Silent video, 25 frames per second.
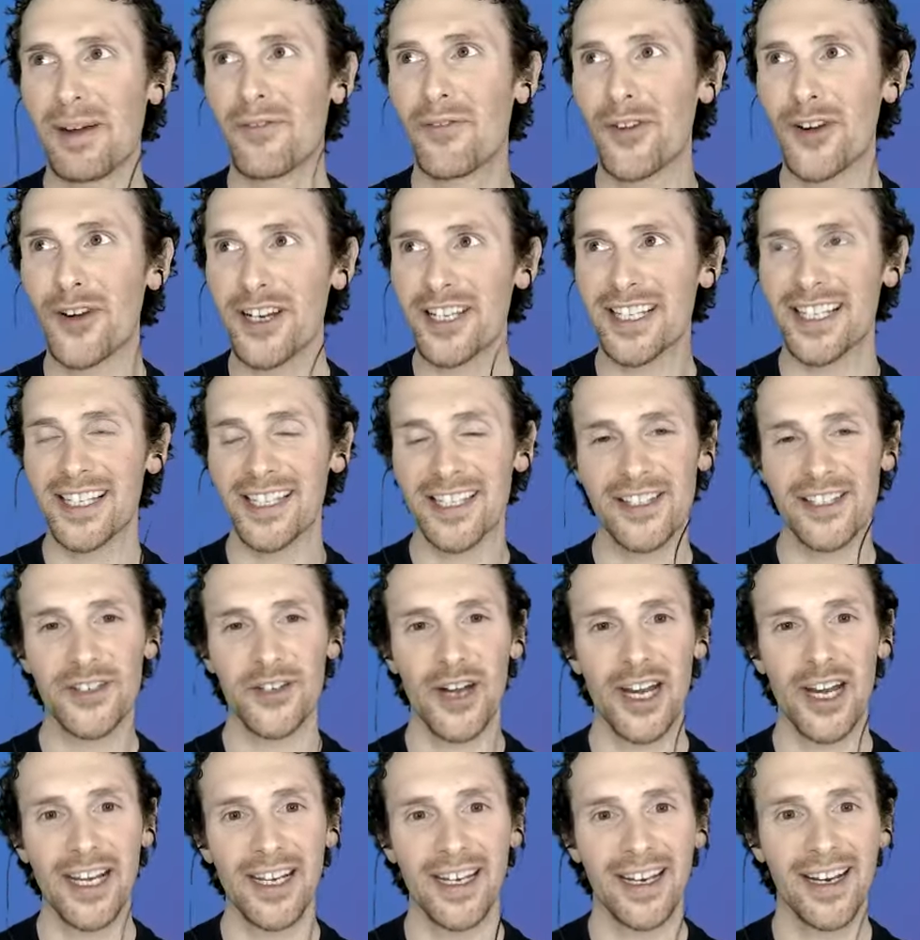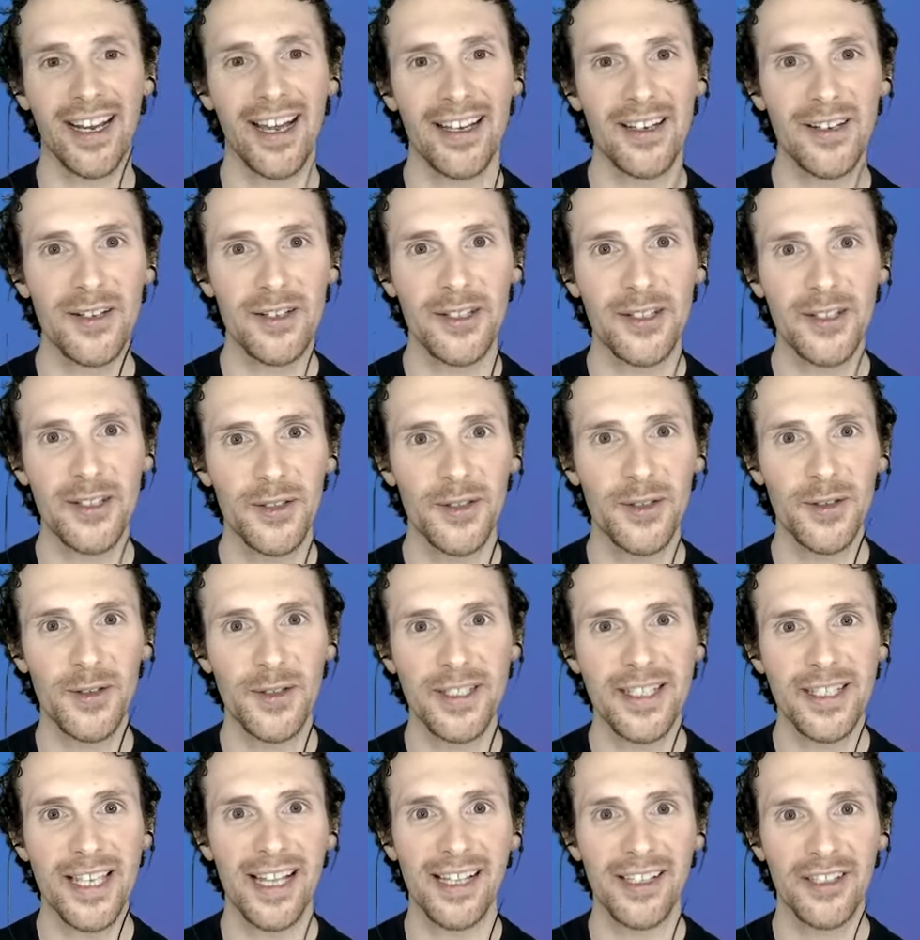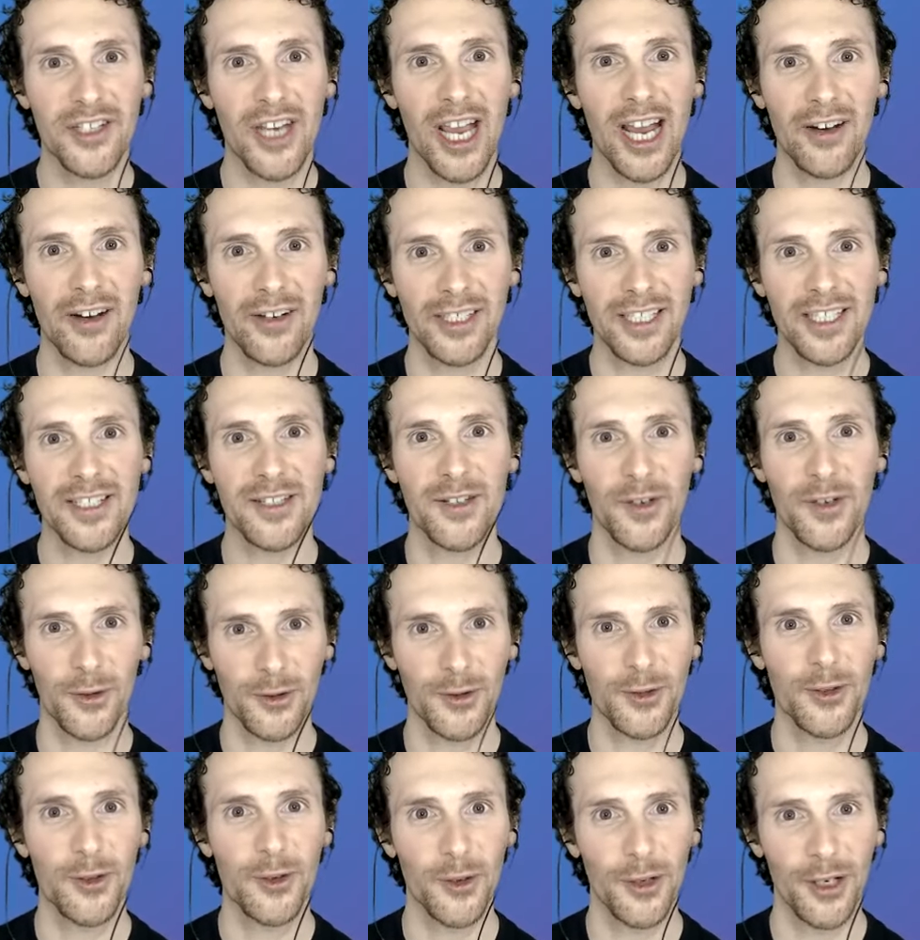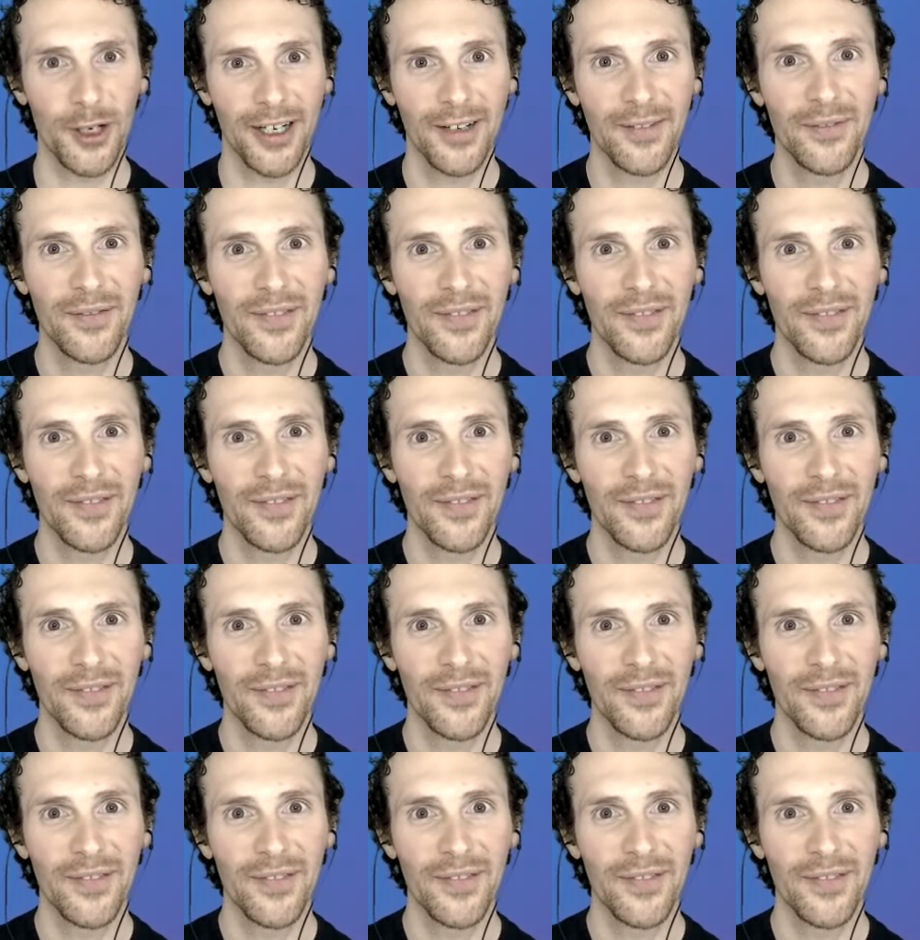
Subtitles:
first sales training, I used to sell charities door to door.